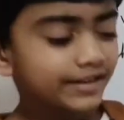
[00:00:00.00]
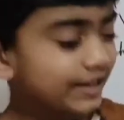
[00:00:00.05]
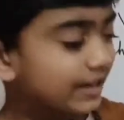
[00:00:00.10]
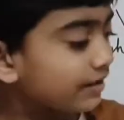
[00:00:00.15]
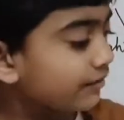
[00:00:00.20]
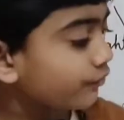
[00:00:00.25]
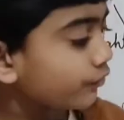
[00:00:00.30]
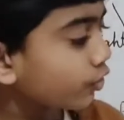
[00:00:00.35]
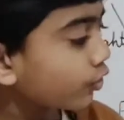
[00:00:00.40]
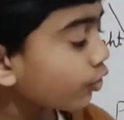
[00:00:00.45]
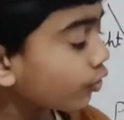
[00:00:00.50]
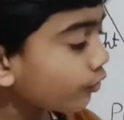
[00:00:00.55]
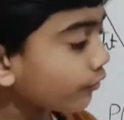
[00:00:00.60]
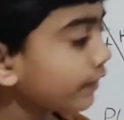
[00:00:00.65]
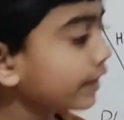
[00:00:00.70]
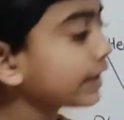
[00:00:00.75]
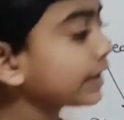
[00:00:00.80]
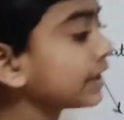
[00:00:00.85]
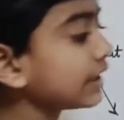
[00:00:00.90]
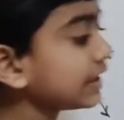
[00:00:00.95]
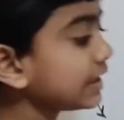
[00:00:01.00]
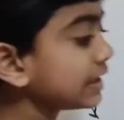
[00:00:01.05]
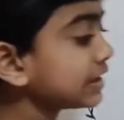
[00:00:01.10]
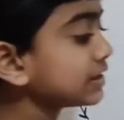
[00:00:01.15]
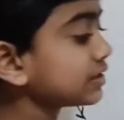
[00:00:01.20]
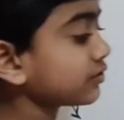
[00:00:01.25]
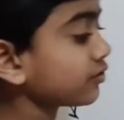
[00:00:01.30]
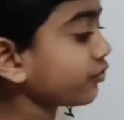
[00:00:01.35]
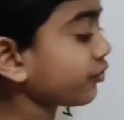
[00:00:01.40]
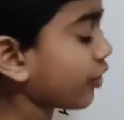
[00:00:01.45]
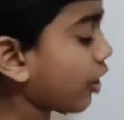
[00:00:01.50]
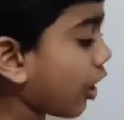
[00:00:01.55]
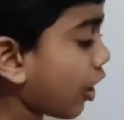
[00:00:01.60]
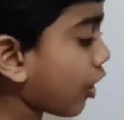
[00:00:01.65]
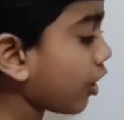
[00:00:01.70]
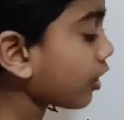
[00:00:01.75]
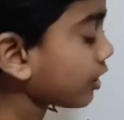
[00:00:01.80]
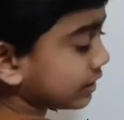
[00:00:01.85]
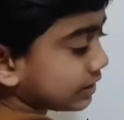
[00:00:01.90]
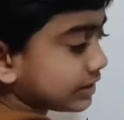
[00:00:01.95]
If no one eats
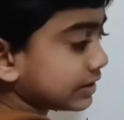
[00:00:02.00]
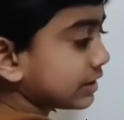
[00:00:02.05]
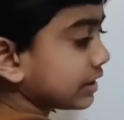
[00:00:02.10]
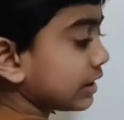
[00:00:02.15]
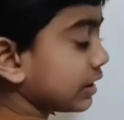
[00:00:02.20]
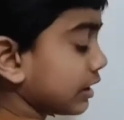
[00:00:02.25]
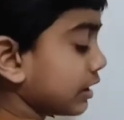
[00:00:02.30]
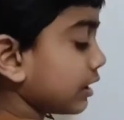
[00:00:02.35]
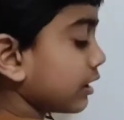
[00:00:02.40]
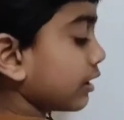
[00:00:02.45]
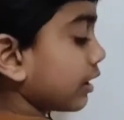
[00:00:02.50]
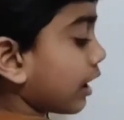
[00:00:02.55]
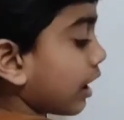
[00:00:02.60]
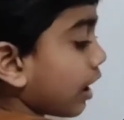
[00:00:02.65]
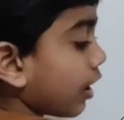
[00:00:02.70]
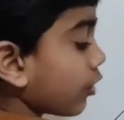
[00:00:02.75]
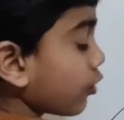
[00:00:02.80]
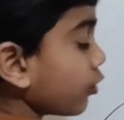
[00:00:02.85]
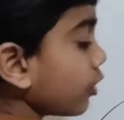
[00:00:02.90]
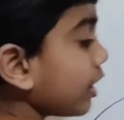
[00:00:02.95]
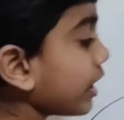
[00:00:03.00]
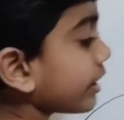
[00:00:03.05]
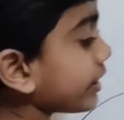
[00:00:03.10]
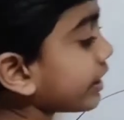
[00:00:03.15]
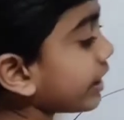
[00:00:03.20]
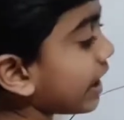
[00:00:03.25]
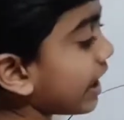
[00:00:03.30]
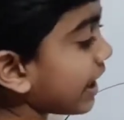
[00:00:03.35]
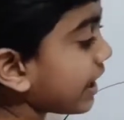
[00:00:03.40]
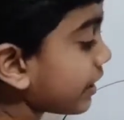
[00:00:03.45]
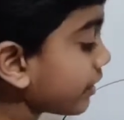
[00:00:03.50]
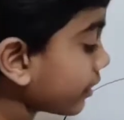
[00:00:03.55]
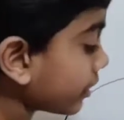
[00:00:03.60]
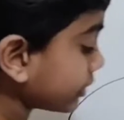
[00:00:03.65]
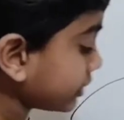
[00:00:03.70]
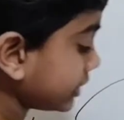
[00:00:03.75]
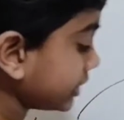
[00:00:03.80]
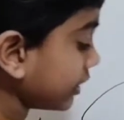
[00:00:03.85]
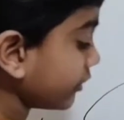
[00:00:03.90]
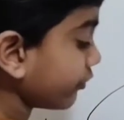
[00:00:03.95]
fox, how will the
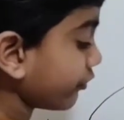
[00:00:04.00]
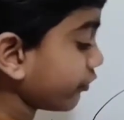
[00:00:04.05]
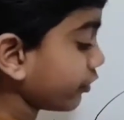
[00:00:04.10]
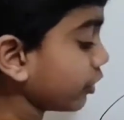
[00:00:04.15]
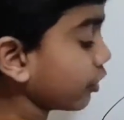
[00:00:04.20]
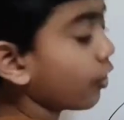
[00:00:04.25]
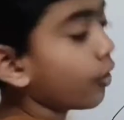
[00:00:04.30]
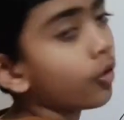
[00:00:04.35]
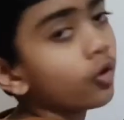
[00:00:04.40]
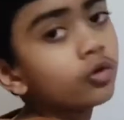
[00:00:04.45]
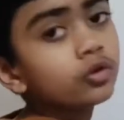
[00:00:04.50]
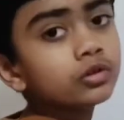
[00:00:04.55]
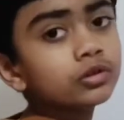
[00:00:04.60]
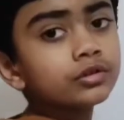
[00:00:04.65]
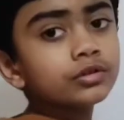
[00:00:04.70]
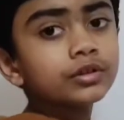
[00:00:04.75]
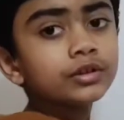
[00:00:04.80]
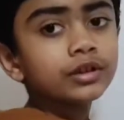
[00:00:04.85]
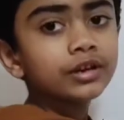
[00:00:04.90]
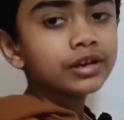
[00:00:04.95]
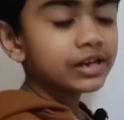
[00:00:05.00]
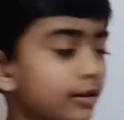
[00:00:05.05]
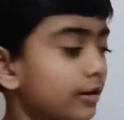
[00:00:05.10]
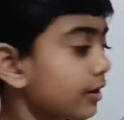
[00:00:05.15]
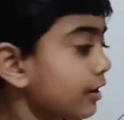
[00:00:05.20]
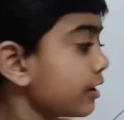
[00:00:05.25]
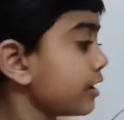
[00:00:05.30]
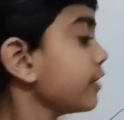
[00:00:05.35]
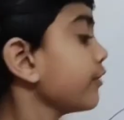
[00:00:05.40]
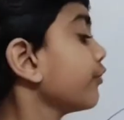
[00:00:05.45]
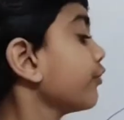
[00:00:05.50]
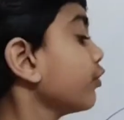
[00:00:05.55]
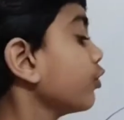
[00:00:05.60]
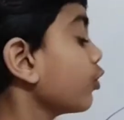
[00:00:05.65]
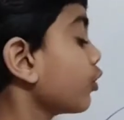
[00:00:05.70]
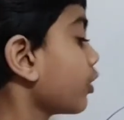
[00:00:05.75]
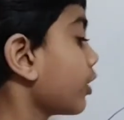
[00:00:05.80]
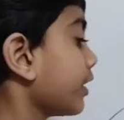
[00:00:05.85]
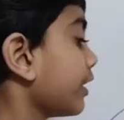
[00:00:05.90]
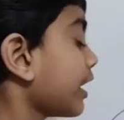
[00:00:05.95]
energy flow? If
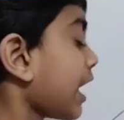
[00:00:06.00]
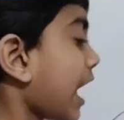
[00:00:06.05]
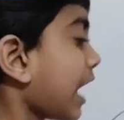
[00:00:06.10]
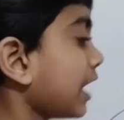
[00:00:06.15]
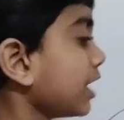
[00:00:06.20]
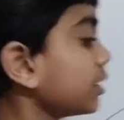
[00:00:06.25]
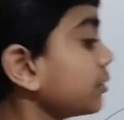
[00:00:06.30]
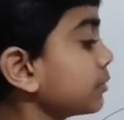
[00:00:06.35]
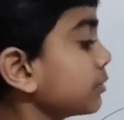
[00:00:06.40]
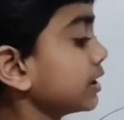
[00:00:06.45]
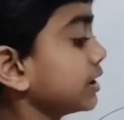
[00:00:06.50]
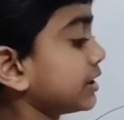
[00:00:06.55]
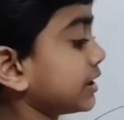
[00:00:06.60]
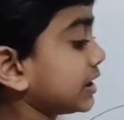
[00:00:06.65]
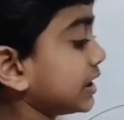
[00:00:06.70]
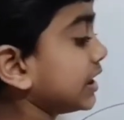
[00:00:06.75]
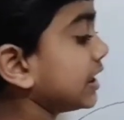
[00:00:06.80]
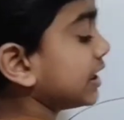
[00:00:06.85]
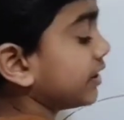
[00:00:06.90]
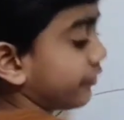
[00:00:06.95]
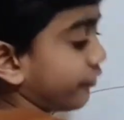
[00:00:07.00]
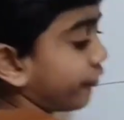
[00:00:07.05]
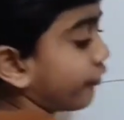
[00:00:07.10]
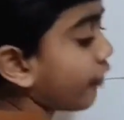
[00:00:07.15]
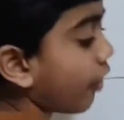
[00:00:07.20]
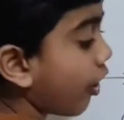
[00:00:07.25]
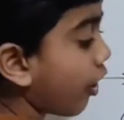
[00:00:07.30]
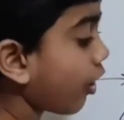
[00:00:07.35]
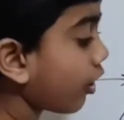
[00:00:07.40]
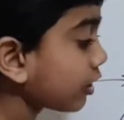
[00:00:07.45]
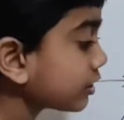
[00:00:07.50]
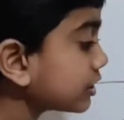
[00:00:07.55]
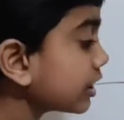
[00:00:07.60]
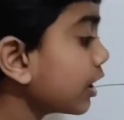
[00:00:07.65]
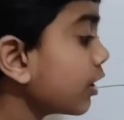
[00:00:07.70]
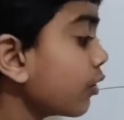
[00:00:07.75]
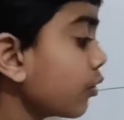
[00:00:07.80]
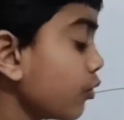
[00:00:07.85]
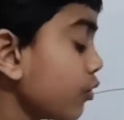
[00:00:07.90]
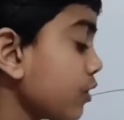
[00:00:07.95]
no other animals eat fox,
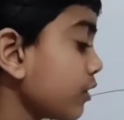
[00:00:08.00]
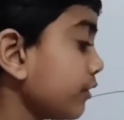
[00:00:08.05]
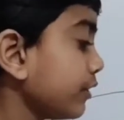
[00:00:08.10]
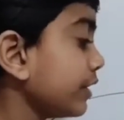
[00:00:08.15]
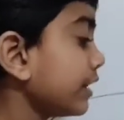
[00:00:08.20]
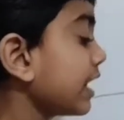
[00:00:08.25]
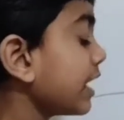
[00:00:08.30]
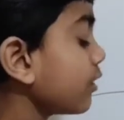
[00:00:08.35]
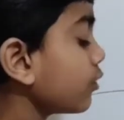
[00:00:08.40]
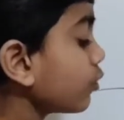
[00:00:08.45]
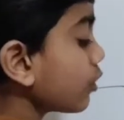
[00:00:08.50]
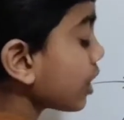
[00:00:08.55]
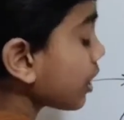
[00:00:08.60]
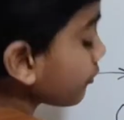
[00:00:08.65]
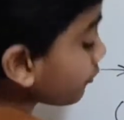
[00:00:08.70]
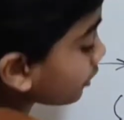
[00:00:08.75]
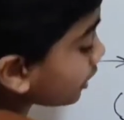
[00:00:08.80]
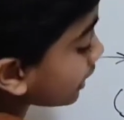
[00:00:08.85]
then where will